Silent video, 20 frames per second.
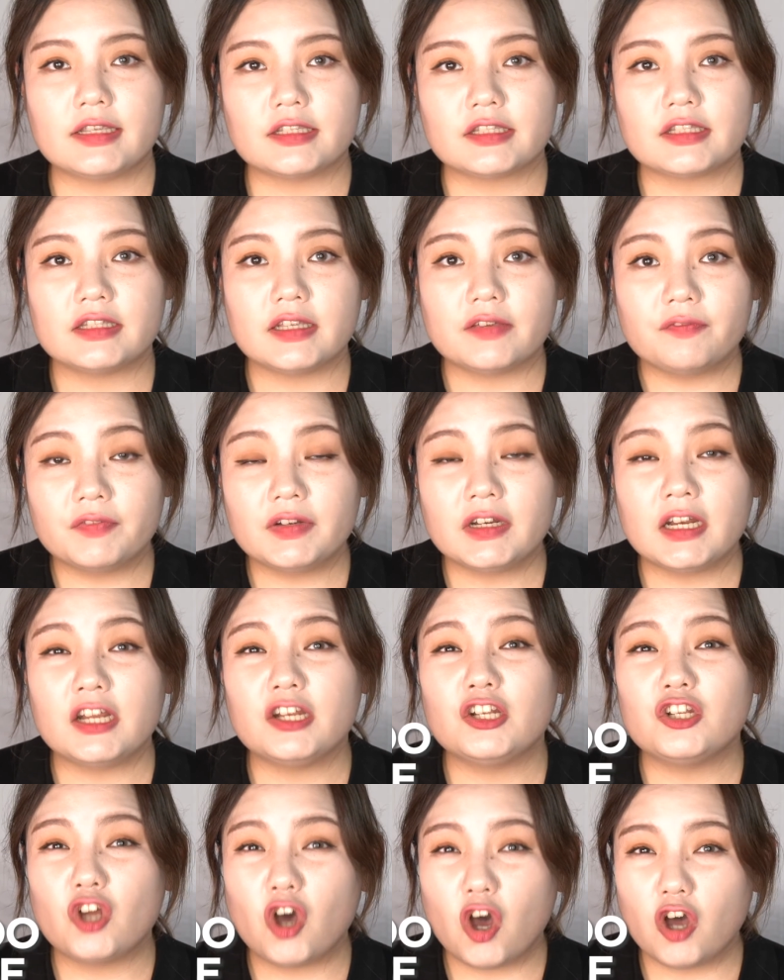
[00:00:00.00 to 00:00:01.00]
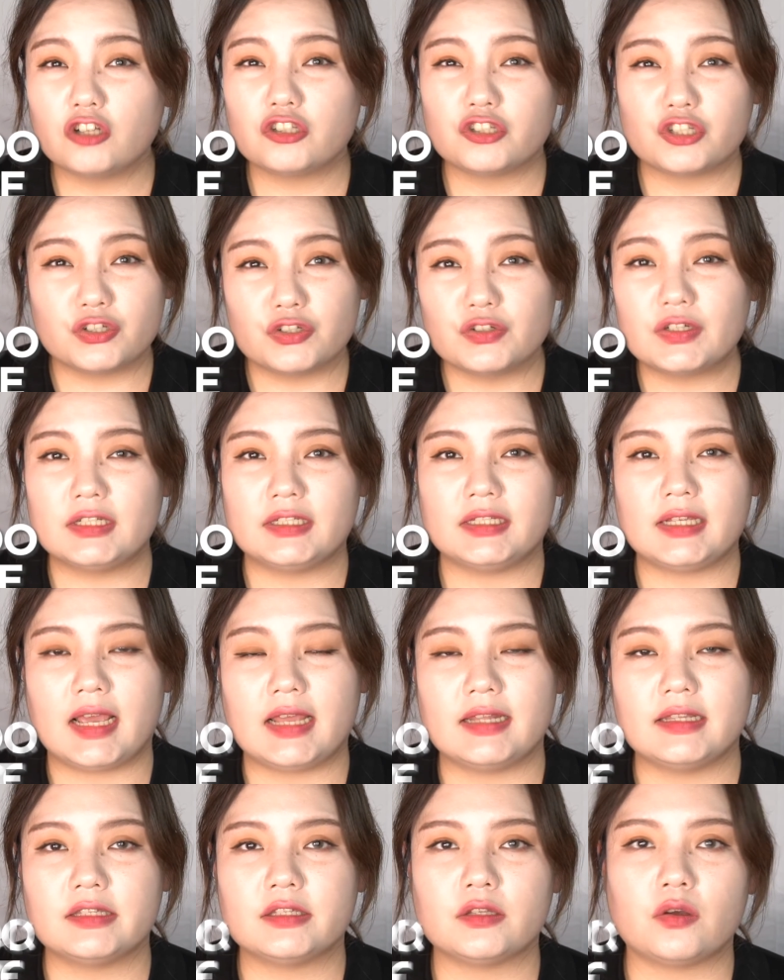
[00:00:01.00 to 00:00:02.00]
is definitely not too
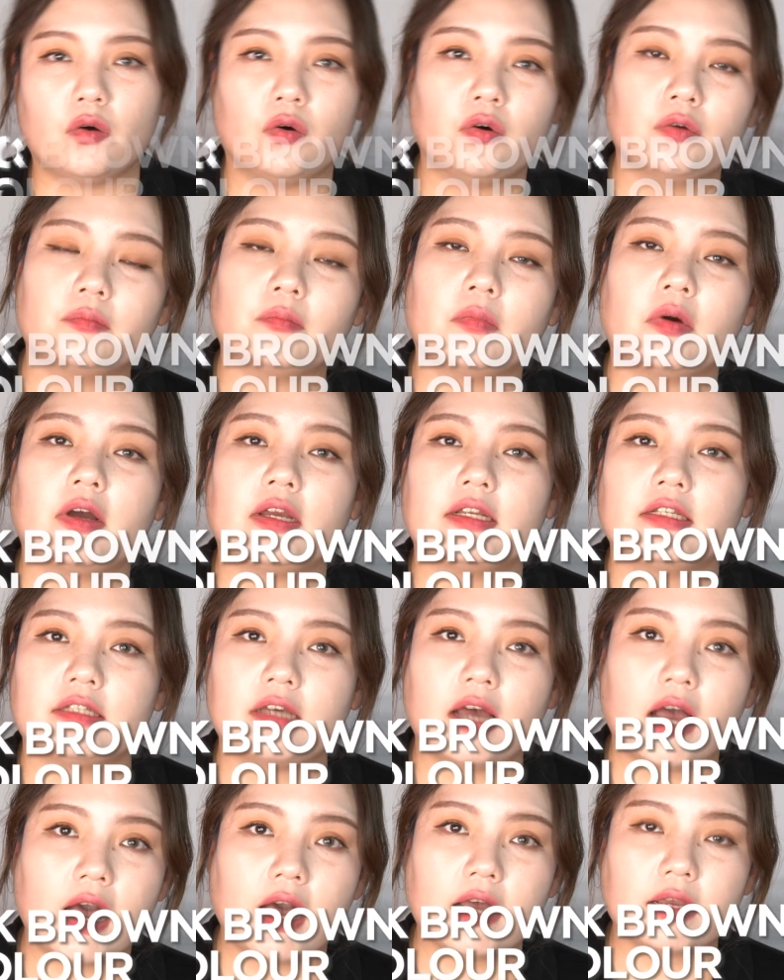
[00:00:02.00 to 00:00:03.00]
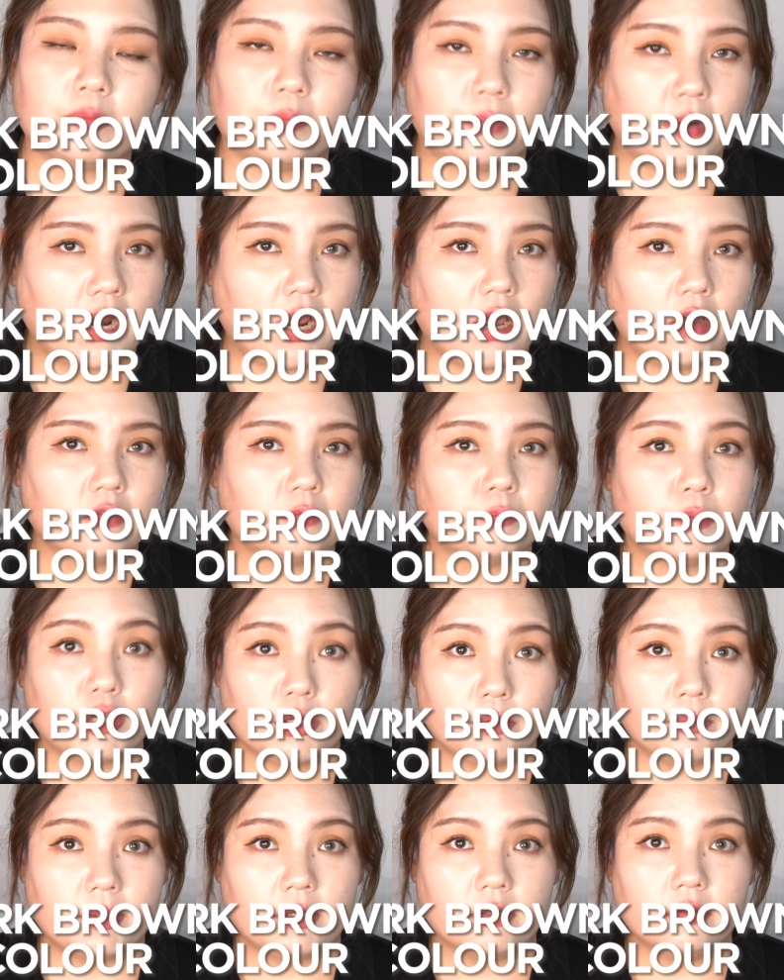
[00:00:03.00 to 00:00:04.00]
intense on my dark brown
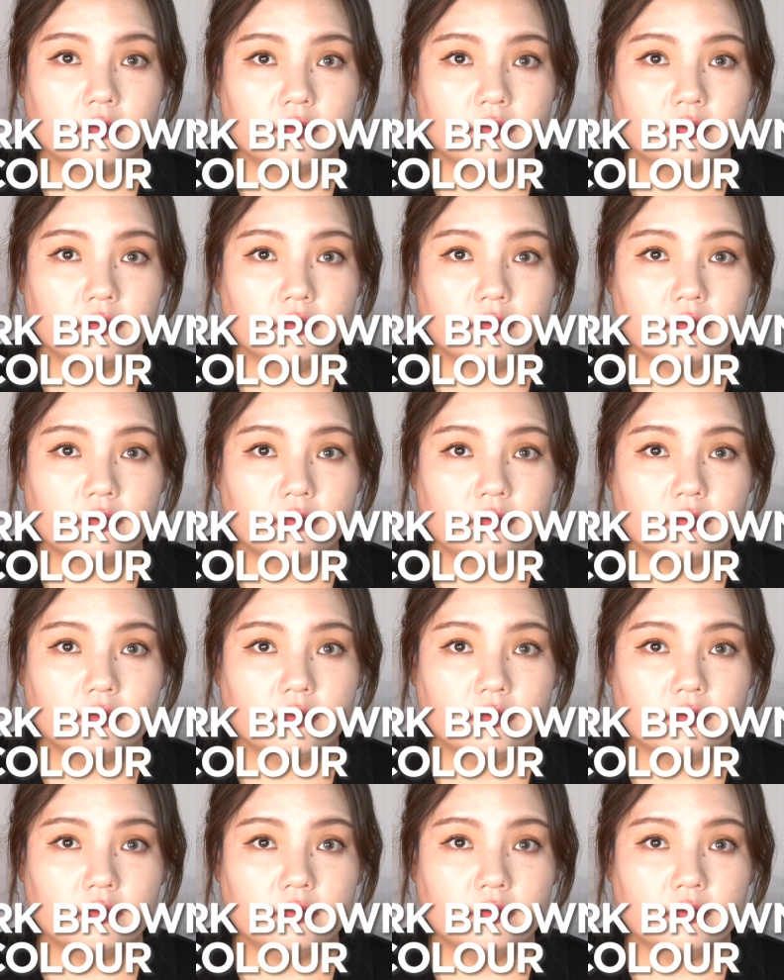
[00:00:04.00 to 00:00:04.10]
pupil,